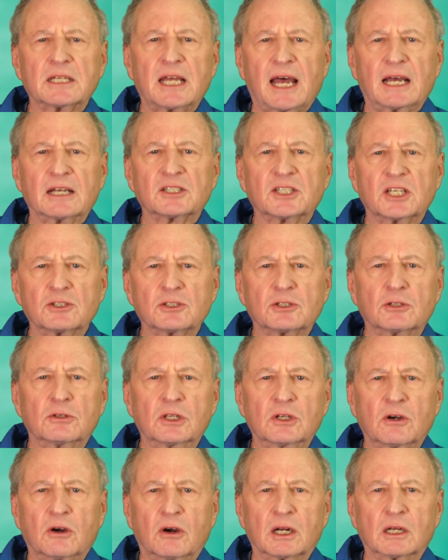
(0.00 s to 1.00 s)
access to
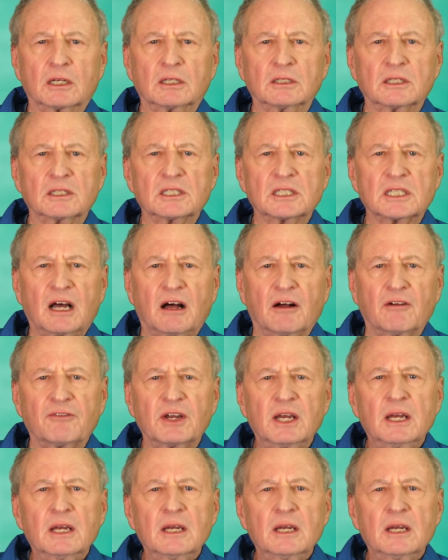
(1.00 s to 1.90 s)
the article itself.